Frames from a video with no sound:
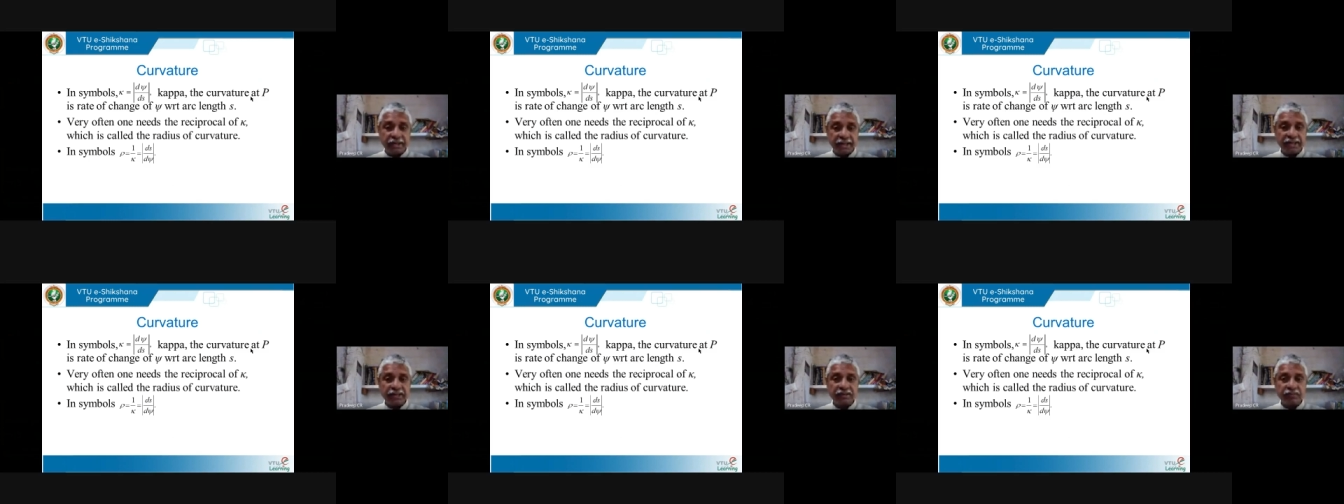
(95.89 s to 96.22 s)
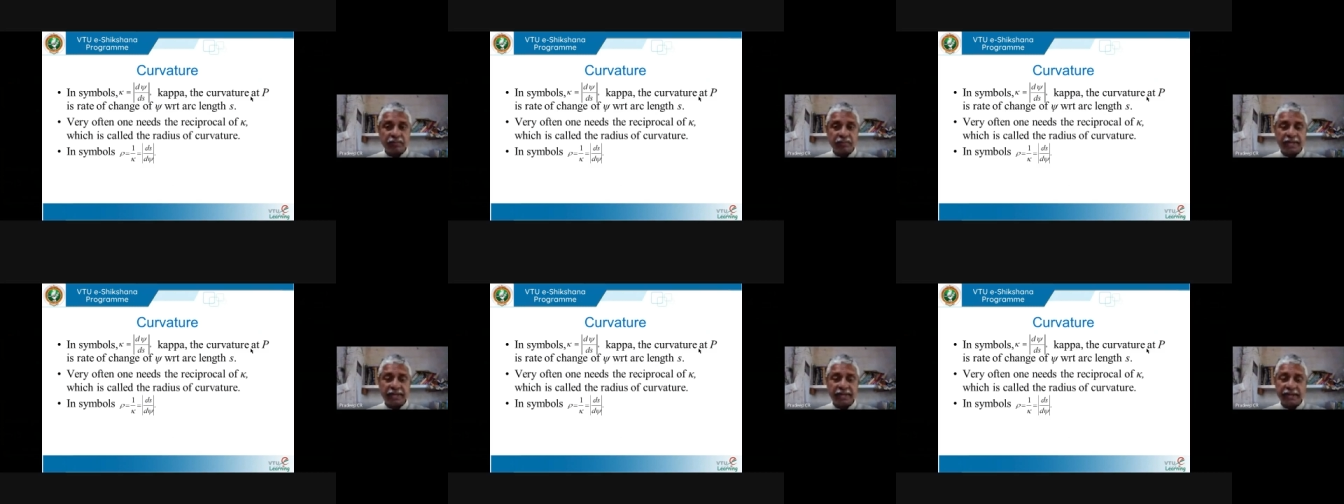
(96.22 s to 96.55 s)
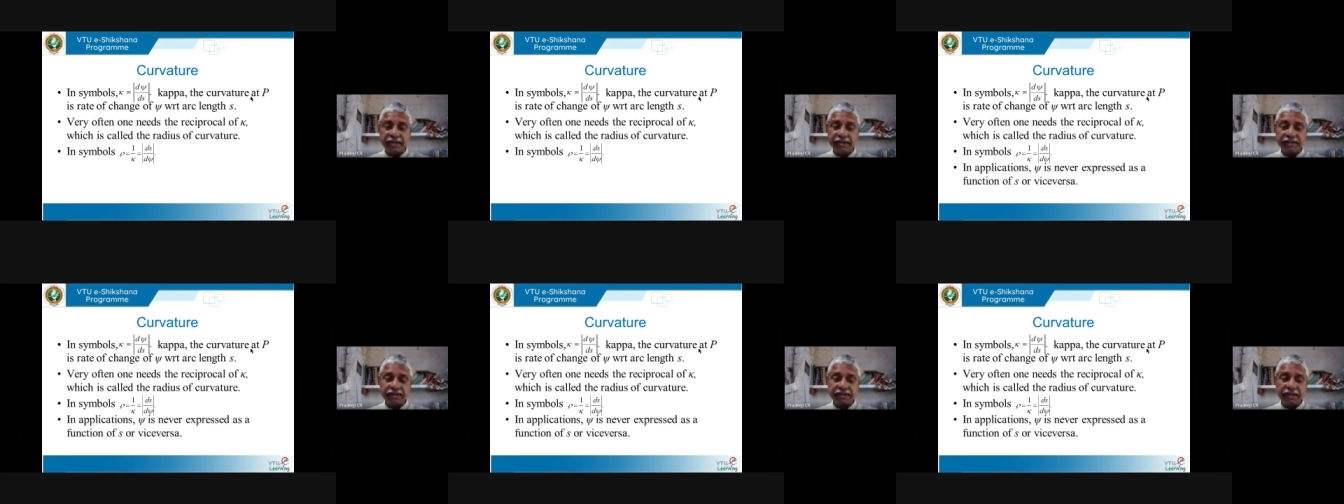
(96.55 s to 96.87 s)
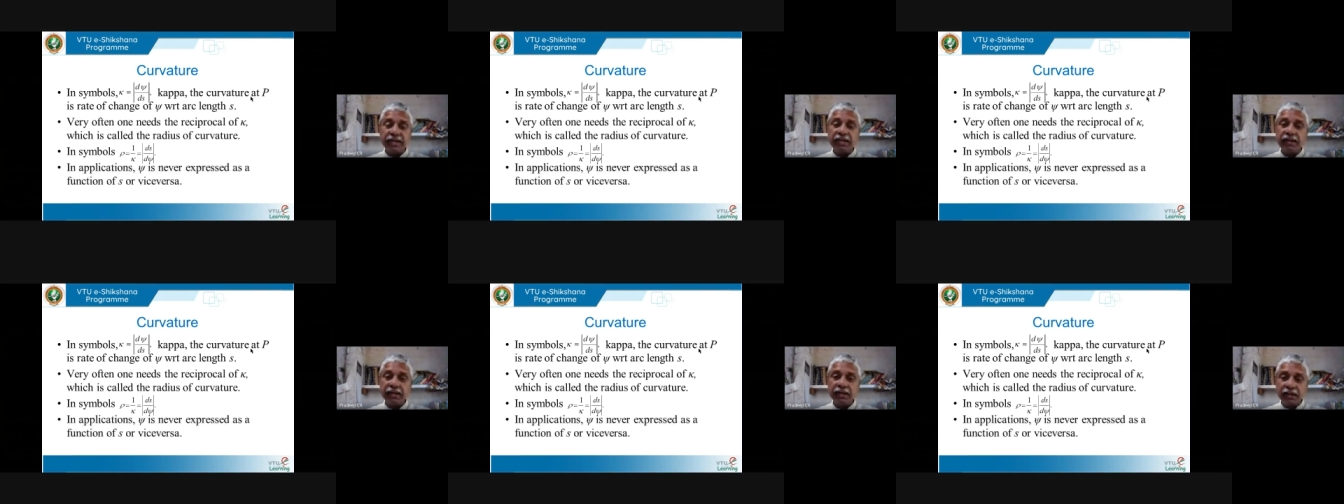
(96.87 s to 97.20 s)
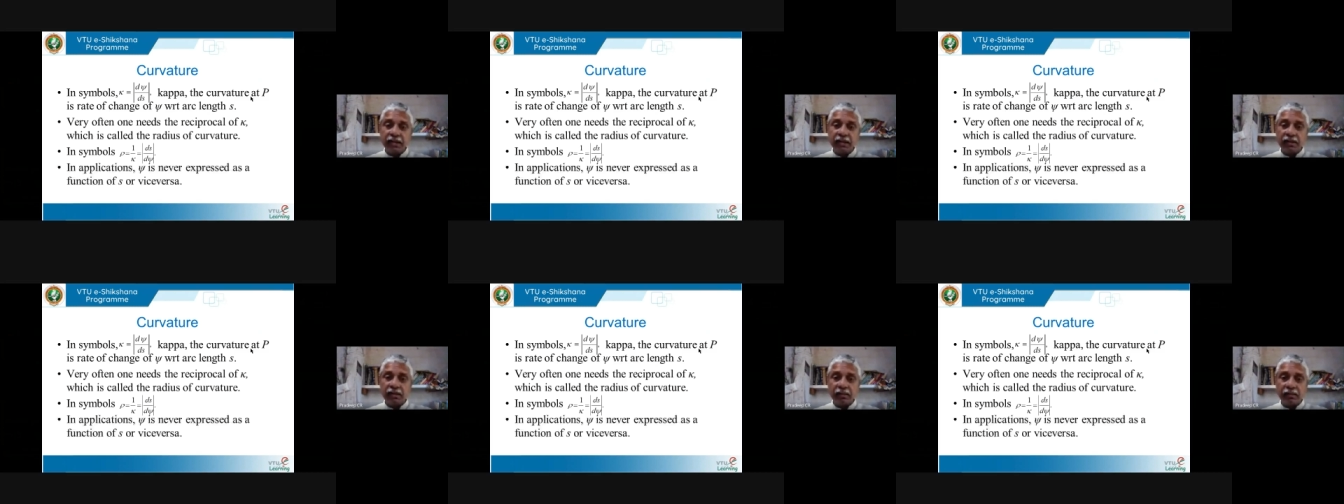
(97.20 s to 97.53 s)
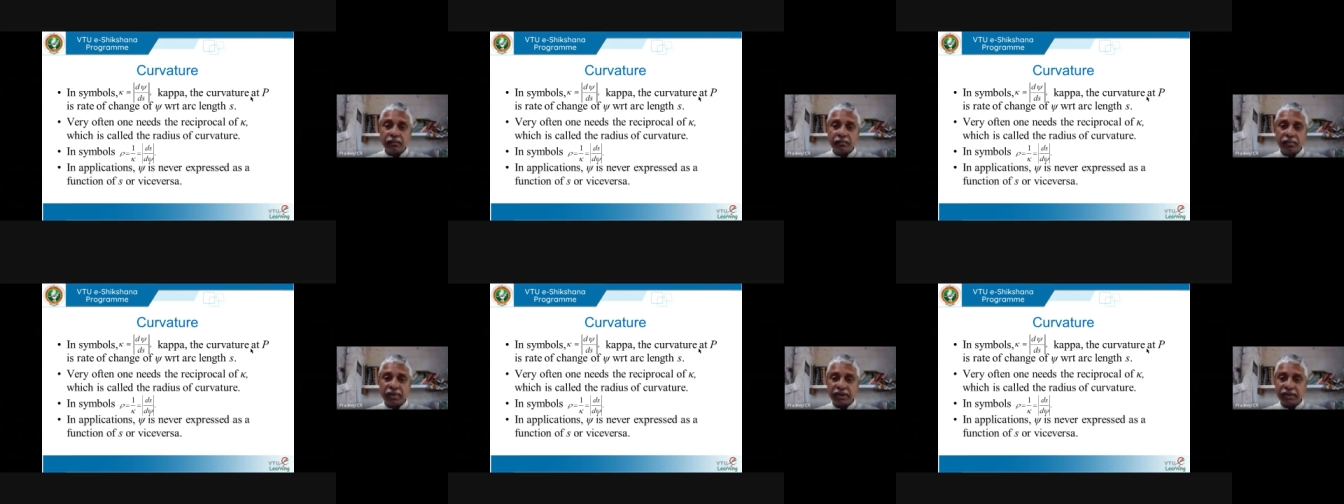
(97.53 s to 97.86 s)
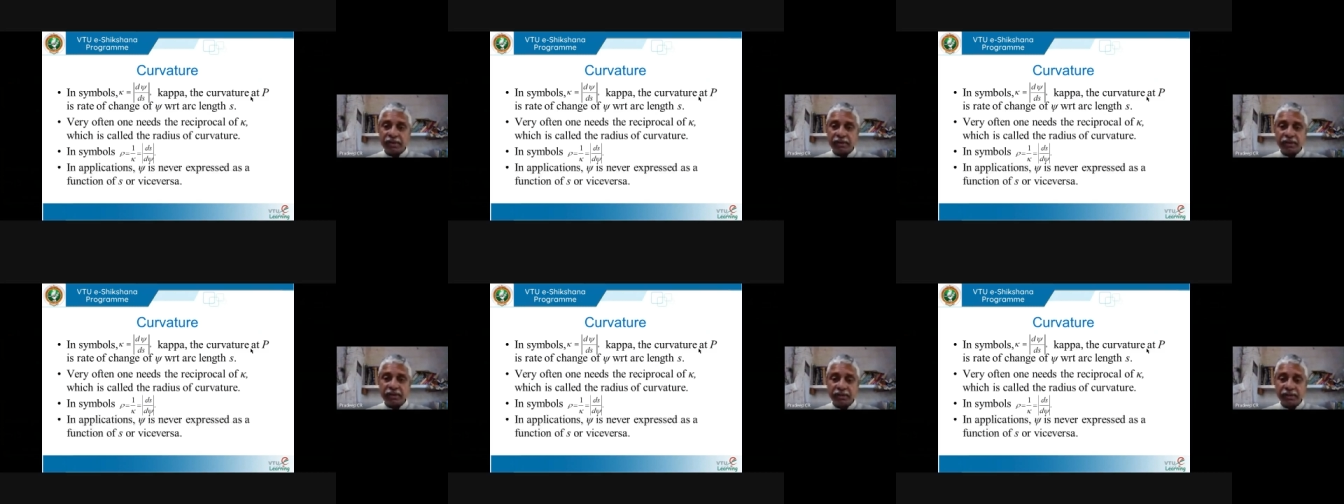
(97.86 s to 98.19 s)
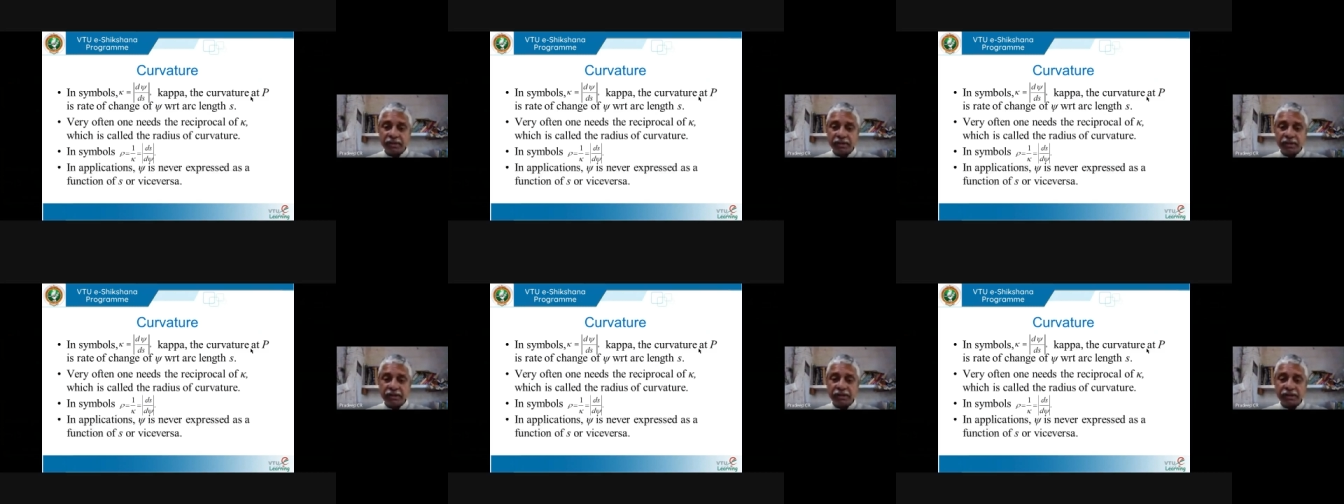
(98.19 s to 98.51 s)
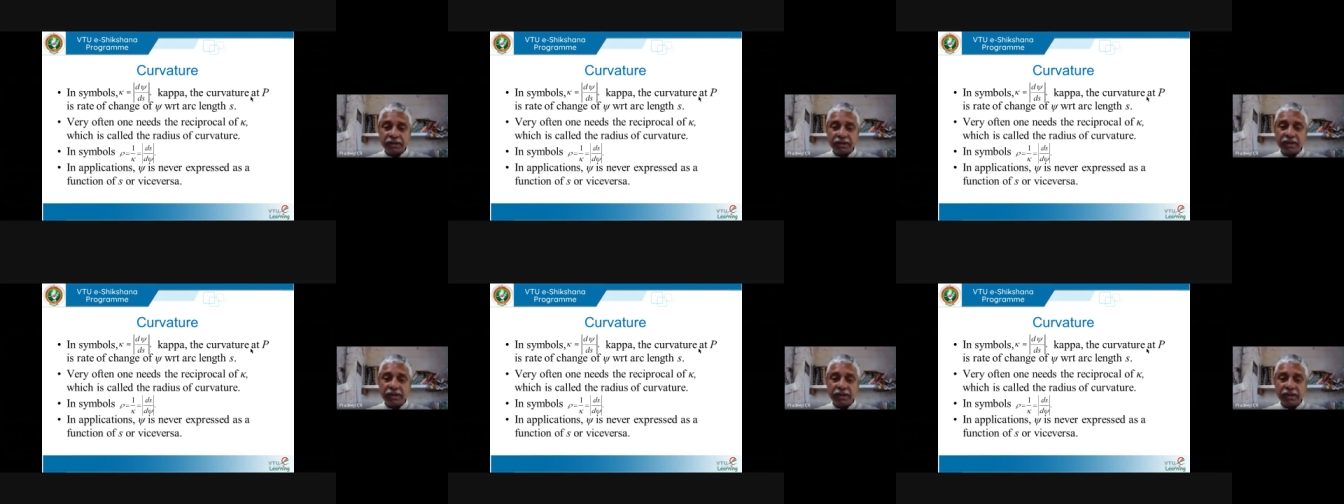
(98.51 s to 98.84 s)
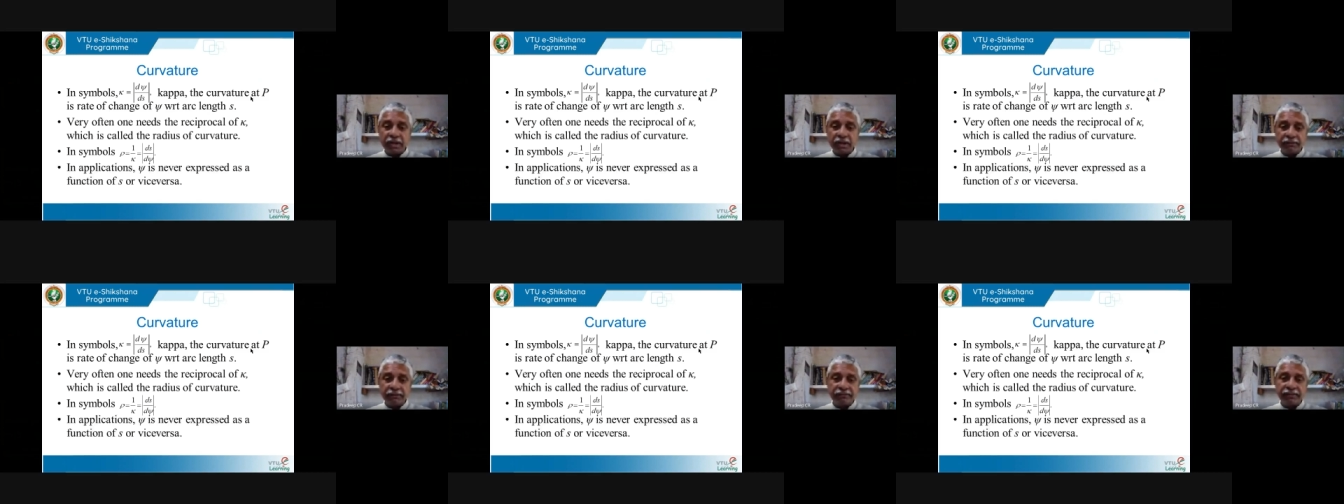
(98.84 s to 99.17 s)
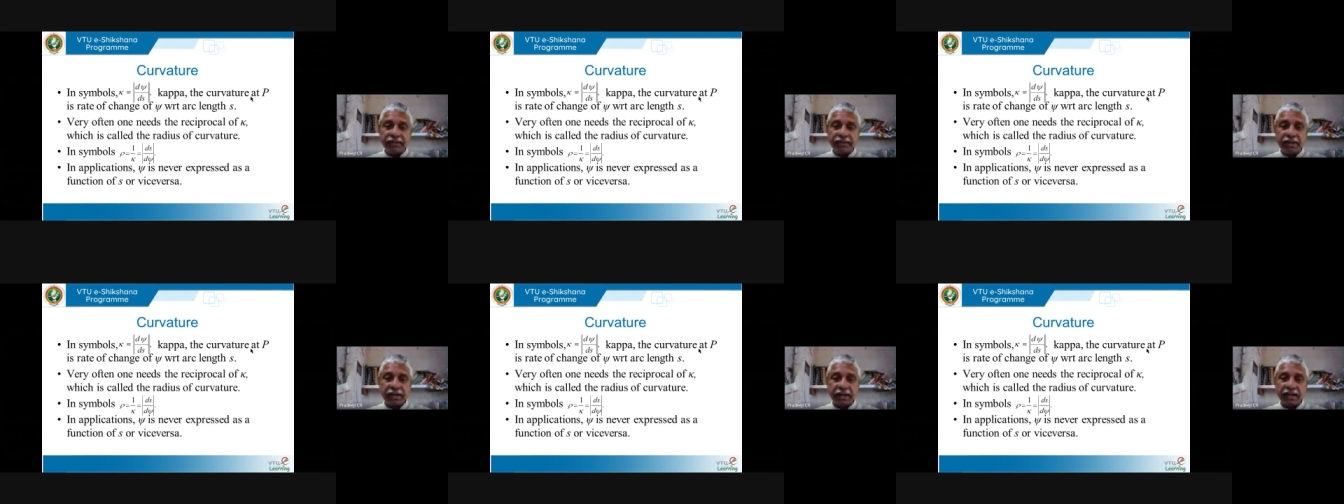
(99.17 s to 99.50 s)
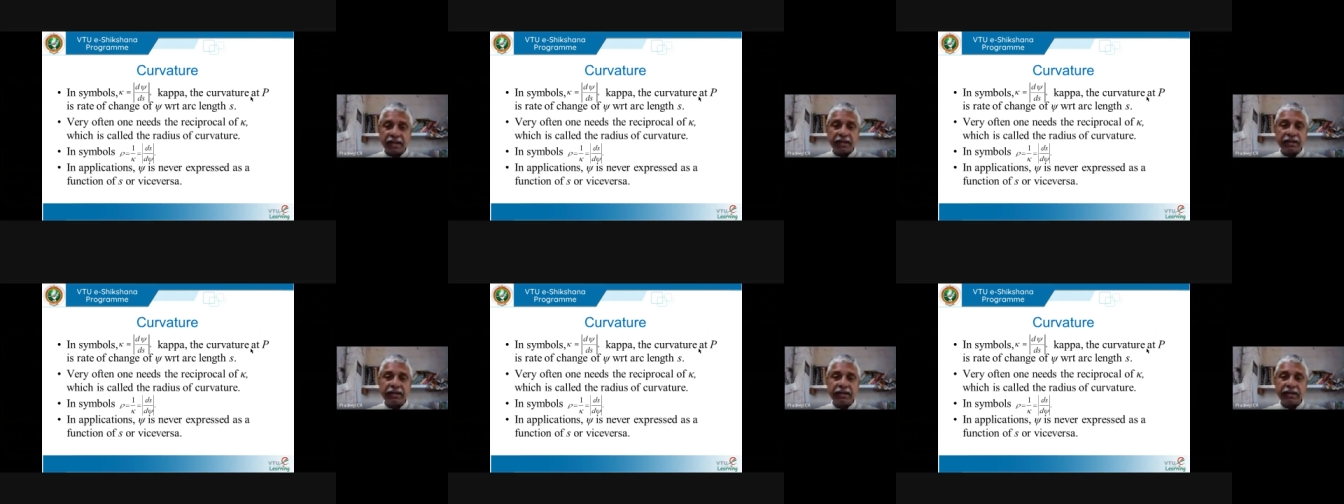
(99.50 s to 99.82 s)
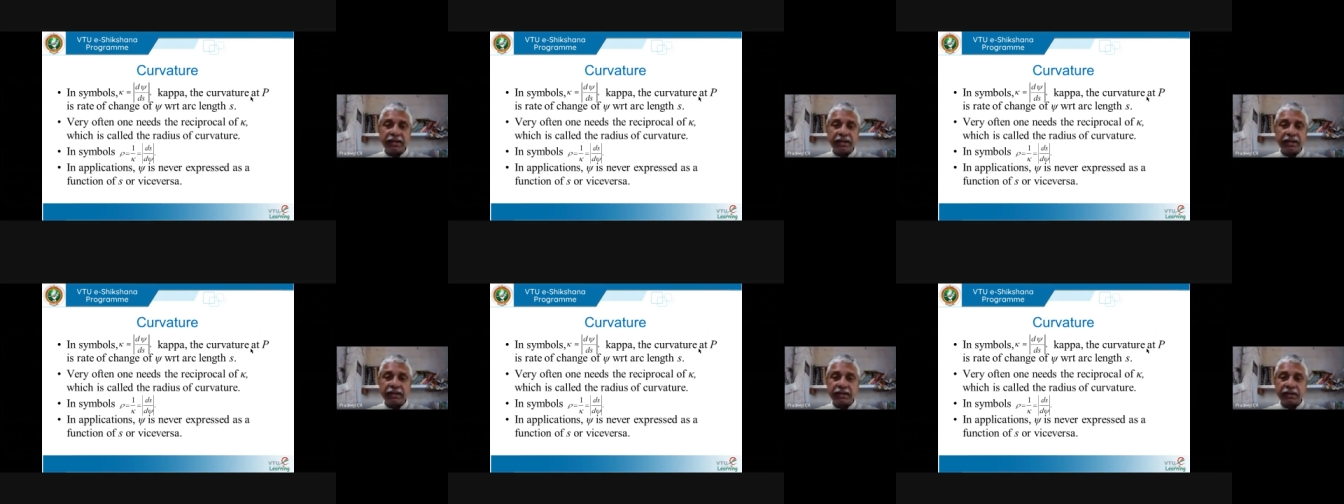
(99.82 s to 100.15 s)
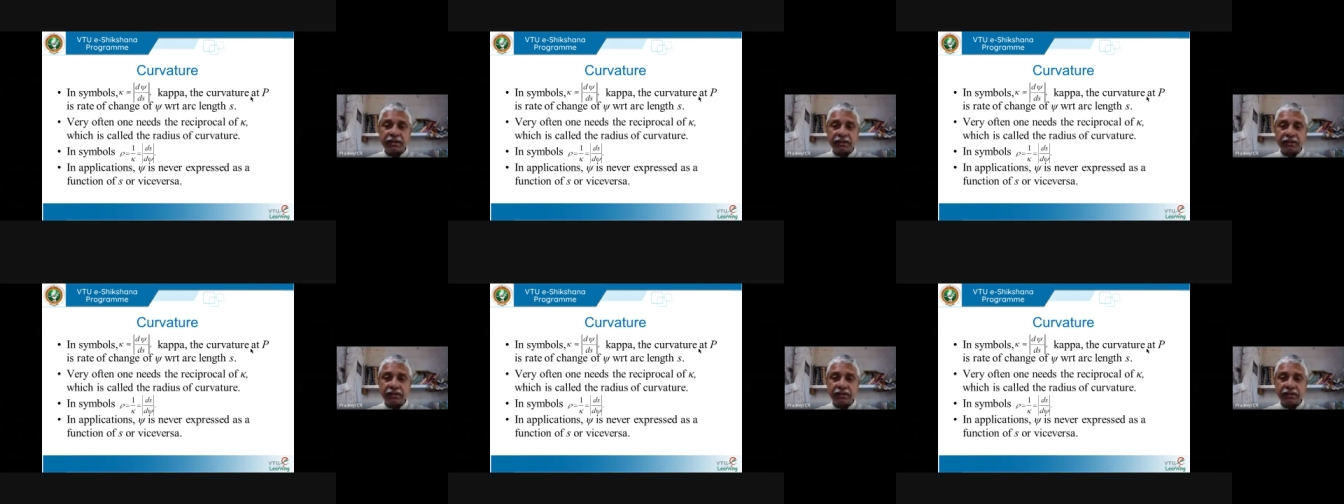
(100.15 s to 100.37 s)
but uh, in real life we rarely get relation between s and psi